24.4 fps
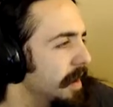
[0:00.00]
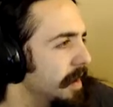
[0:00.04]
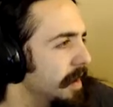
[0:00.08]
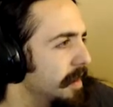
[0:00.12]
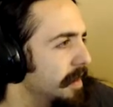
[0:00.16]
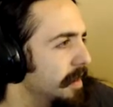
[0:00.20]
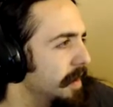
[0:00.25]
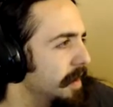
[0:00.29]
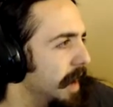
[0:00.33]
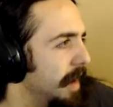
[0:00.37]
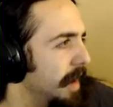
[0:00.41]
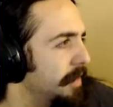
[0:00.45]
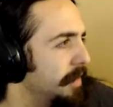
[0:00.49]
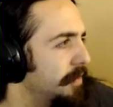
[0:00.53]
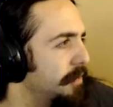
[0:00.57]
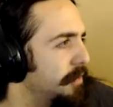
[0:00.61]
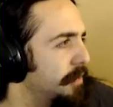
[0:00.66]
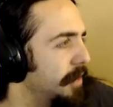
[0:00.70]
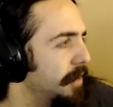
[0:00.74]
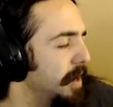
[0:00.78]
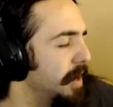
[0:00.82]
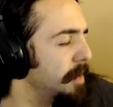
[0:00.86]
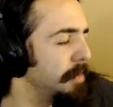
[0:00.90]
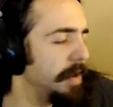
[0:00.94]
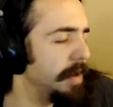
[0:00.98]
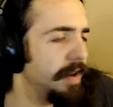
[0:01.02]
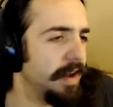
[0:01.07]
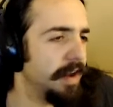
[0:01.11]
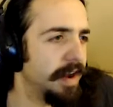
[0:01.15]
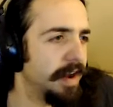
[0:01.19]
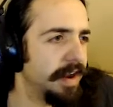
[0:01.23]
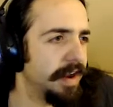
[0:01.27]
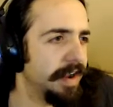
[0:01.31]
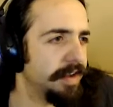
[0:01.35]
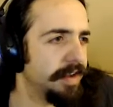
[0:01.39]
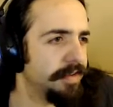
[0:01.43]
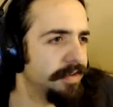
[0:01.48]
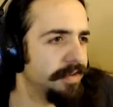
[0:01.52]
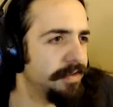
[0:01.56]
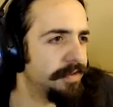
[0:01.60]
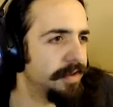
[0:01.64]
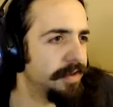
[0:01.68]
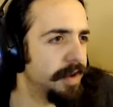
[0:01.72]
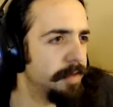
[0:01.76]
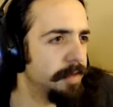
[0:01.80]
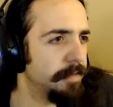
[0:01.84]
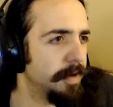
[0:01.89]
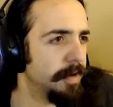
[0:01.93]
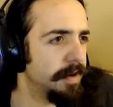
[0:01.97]
extreme and not
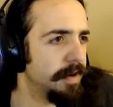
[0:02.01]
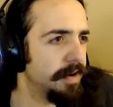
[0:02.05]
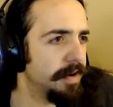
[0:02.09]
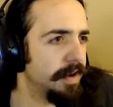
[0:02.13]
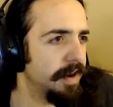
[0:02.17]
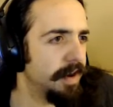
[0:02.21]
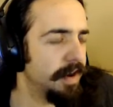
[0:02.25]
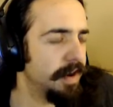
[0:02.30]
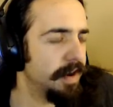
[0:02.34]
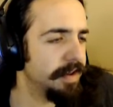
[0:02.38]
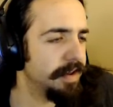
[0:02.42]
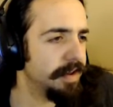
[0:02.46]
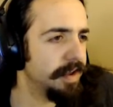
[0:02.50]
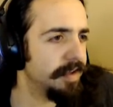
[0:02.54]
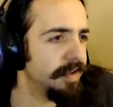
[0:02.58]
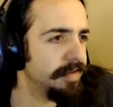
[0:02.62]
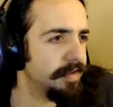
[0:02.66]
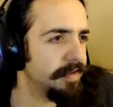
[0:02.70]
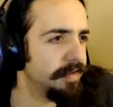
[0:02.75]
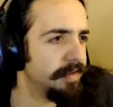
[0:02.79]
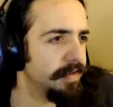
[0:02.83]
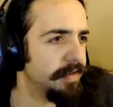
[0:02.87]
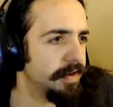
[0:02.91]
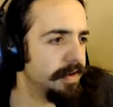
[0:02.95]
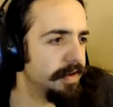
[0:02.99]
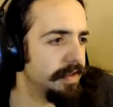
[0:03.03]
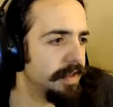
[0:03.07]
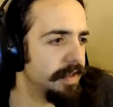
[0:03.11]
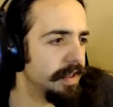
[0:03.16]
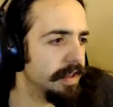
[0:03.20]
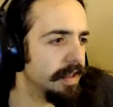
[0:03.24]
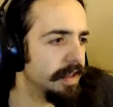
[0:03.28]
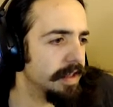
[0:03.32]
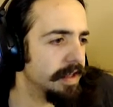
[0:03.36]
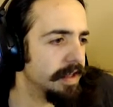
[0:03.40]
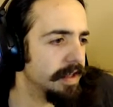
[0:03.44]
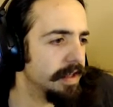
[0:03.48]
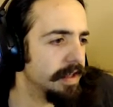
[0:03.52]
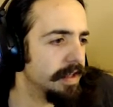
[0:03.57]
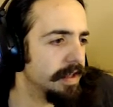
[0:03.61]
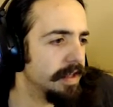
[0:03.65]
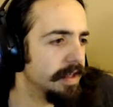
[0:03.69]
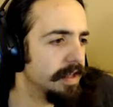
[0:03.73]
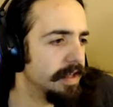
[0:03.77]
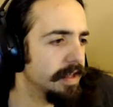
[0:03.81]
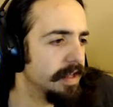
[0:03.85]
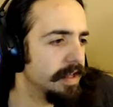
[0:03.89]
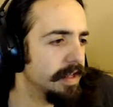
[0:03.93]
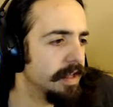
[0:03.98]
extreme are not necessarily,
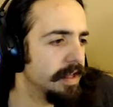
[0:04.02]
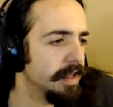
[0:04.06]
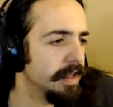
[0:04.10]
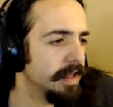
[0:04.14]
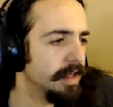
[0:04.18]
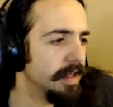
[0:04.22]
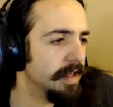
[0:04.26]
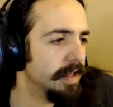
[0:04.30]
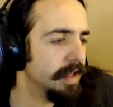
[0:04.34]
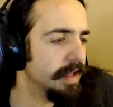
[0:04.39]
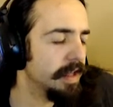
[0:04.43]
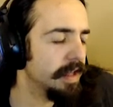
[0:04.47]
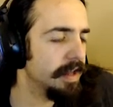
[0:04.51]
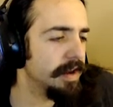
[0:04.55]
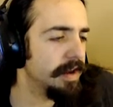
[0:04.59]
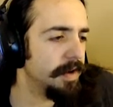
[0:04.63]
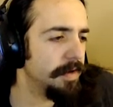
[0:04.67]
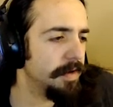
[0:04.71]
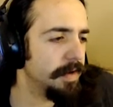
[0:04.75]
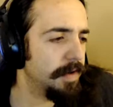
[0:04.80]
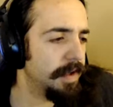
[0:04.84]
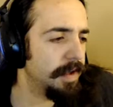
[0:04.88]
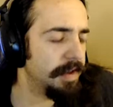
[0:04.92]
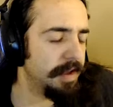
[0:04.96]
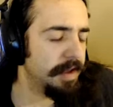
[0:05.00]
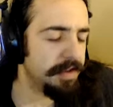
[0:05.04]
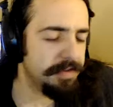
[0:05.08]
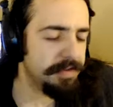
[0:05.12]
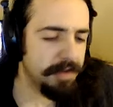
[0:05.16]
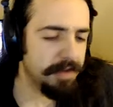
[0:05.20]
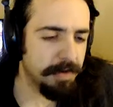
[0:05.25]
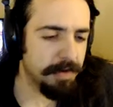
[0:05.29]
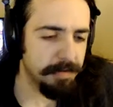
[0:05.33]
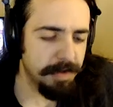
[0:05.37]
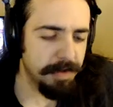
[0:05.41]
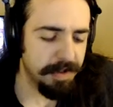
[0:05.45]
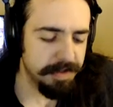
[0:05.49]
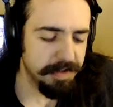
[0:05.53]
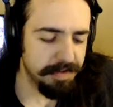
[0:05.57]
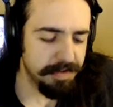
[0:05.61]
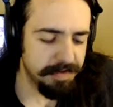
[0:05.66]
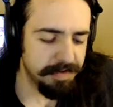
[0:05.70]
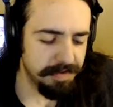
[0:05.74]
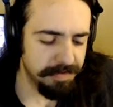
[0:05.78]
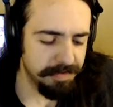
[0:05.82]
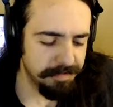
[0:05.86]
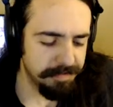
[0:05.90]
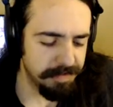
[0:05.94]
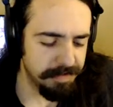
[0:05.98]
it's all
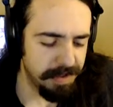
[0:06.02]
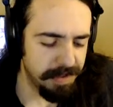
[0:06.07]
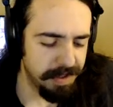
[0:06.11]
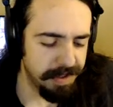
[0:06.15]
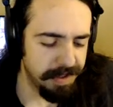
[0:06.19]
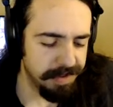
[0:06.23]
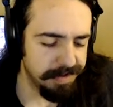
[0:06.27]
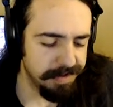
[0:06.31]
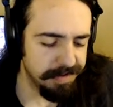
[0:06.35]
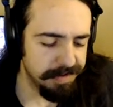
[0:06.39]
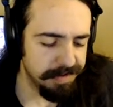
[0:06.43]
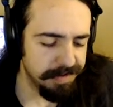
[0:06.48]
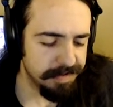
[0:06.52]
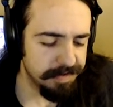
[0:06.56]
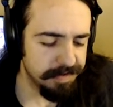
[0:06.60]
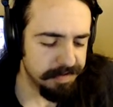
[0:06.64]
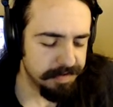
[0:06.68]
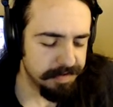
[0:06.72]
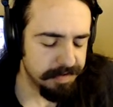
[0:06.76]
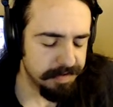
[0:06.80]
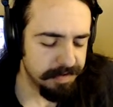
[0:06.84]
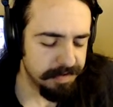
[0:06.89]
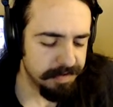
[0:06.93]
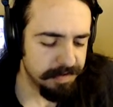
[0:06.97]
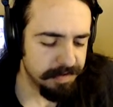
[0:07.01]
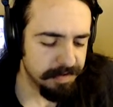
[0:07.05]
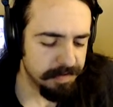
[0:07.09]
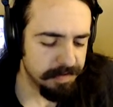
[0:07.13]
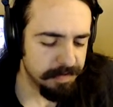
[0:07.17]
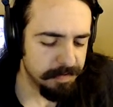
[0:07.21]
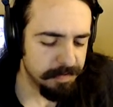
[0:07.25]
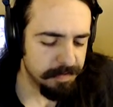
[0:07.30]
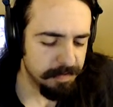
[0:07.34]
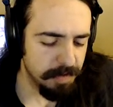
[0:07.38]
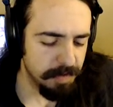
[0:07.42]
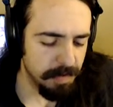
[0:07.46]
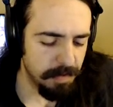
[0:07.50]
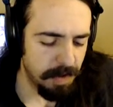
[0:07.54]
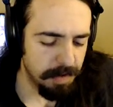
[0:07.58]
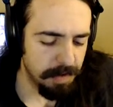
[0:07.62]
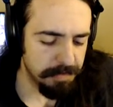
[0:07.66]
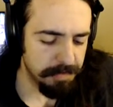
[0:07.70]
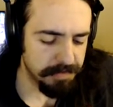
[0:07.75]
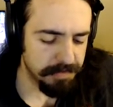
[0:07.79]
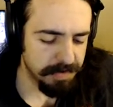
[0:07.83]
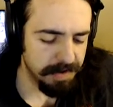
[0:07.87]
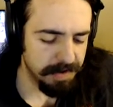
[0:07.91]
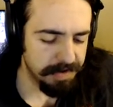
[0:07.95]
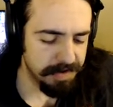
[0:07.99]
relative. And I
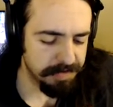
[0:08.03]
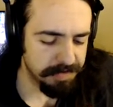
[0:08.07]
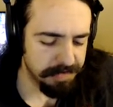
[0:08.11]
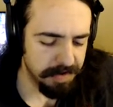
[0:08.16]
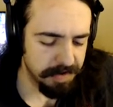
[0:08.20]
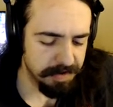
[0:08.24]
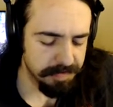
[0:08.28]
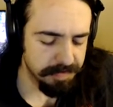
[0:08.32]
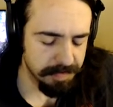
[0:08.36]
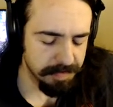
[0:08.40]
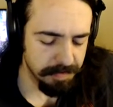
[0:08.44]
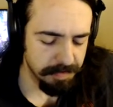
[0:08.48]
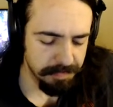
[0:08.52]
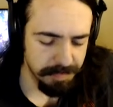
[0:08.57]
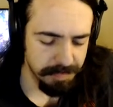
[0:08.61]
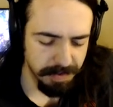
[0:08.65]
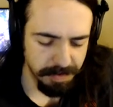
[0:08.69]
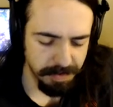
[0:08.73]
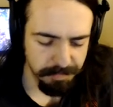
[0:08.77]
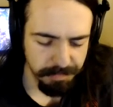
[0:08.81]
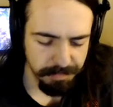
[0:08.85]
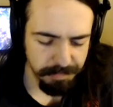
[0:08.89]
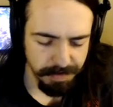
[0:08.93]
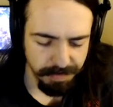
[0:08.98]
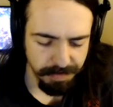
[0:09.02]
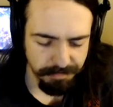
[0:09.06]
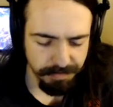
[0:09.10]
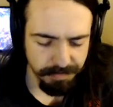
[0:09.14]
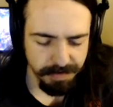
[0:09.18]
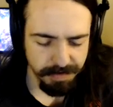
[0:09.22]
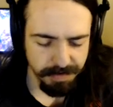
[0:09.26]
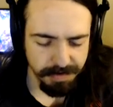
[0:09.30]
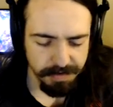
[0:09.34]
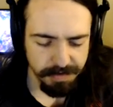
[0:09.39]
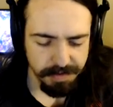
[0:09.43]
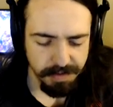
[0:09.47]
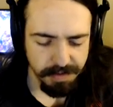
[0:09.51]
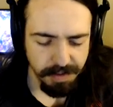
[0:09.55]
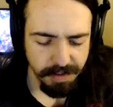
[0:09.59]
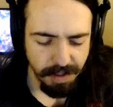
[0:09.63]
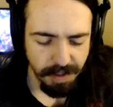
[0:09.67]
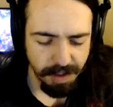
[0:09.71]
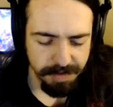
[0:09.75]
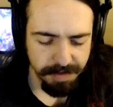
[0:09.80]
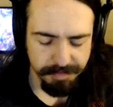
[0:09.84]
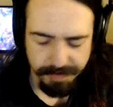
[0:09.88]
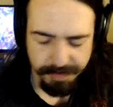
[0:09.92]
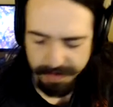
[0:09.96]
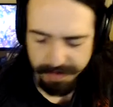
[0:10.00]
was going to say something, but
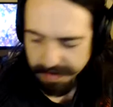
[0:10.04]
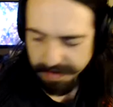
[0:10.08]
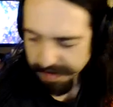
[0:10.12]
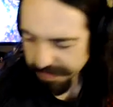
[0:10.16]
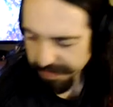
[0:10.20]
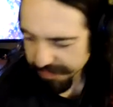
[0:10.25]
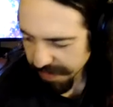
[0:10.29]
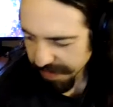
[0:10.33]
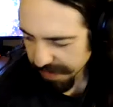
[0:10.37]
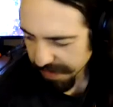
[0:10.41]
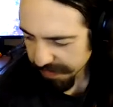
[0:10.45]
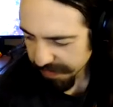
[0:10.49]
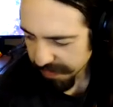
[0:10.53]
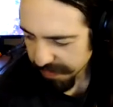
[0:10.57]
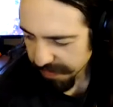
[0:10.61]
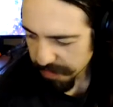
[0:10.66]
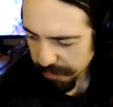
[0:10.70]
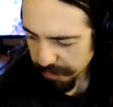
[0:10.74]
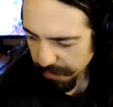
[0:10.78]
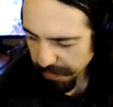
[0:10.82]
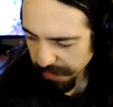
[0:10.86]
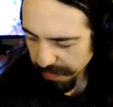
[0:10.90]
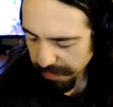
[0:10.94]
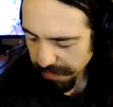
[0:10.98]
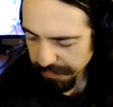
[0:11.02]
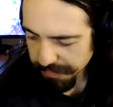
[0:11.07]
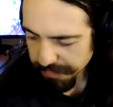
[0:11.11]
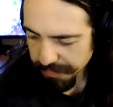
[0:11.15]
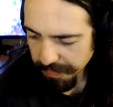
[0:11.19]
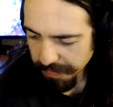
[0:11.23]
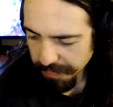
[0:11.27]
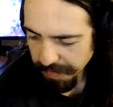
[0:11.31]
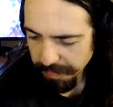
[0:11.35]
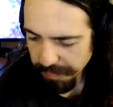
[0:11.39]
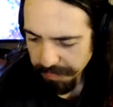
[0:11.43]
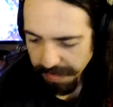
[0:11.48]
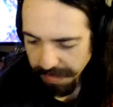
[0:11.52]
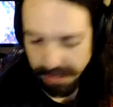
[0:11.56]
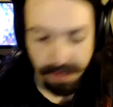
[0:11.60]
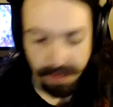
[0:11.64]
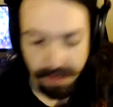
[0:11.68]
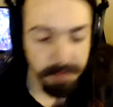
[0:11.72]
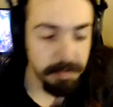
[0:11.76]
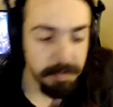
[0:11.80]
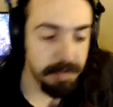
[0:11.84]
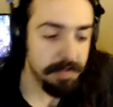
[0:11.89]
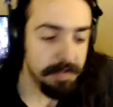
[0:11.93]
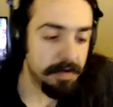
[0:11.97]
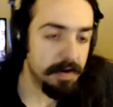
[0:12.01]
I forgot exactly the point I was trying to make. I
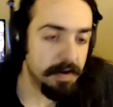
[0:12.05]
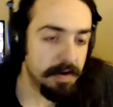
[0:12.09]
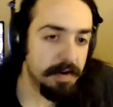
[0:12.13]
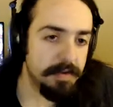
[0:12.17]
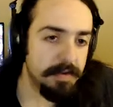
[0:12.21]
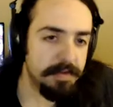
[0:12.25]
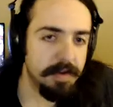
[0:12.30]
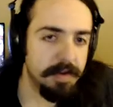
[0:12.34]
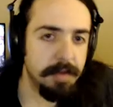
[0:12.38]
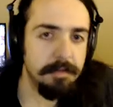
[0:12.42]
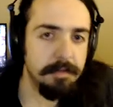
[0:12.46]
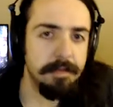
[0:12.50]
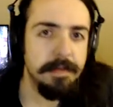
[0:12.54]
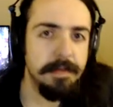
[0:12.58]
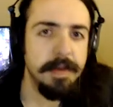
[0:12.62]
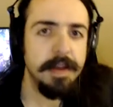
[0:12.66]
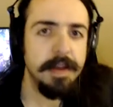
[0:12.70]
mean, there are some